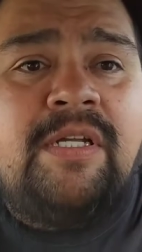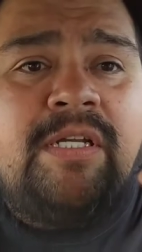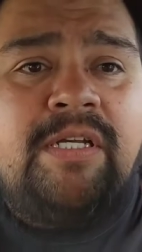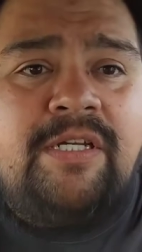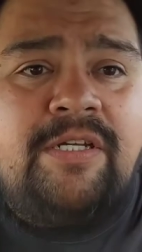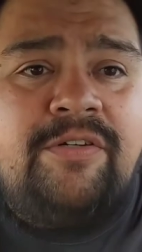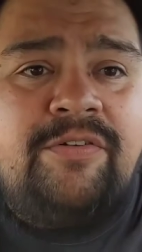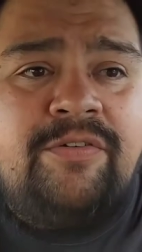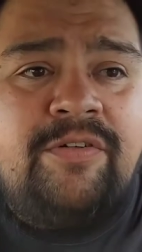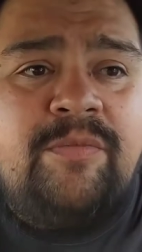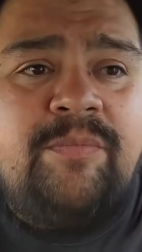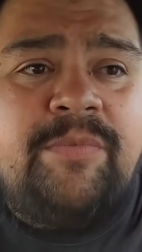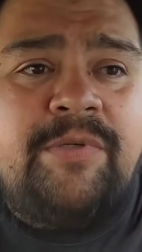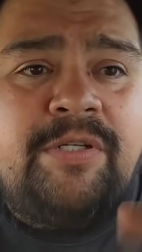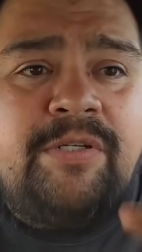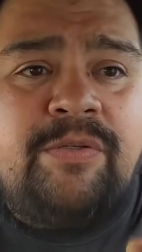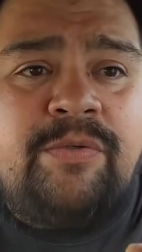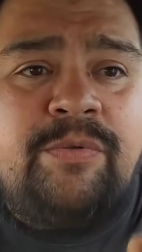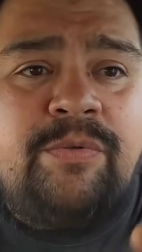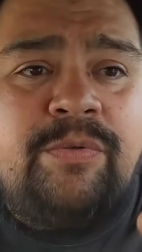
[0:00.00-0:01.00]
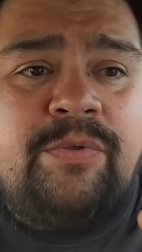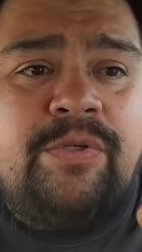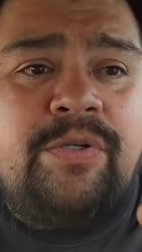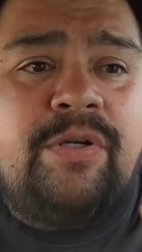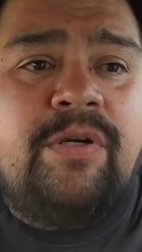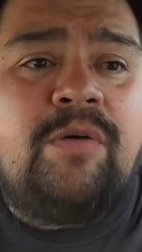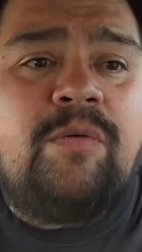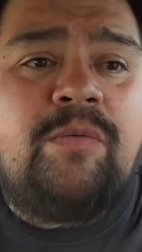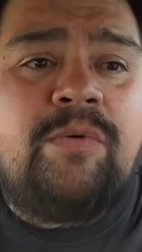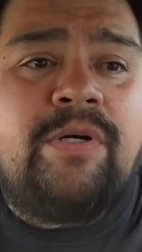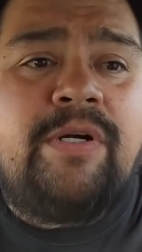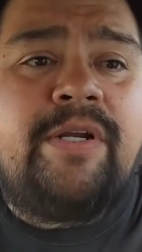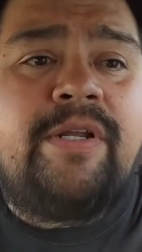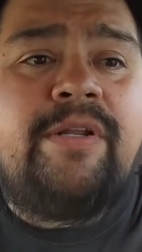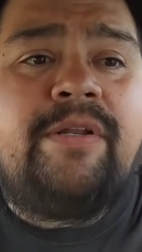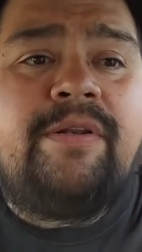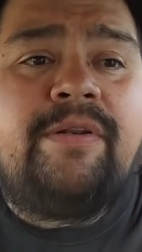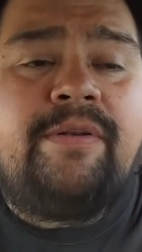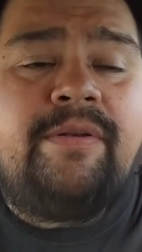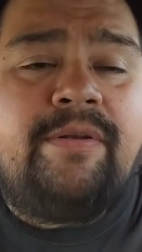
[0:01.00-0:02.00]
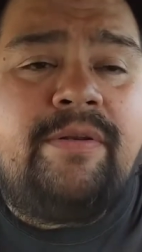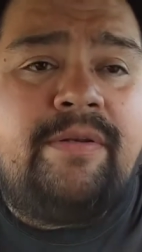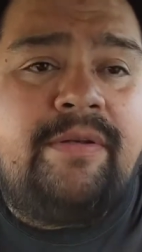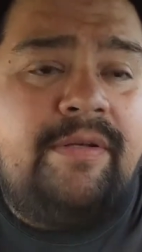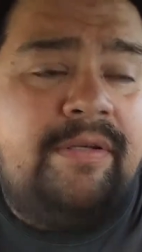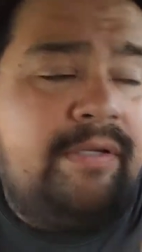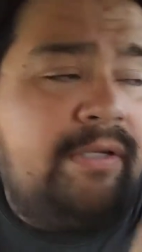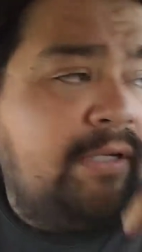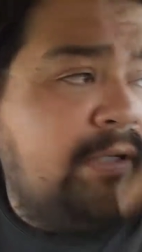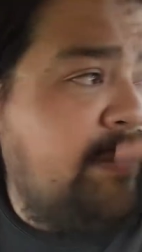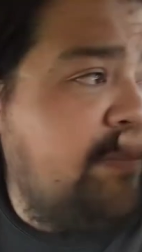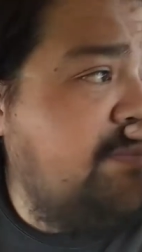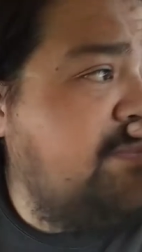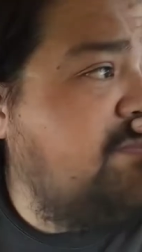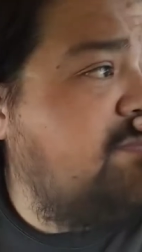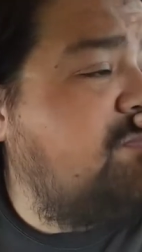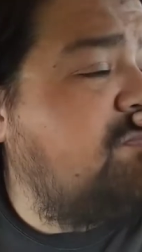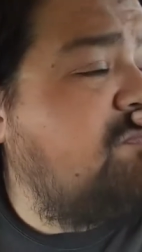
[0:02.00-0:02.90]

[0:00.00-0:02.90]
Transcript: it should be two y'all working. Um,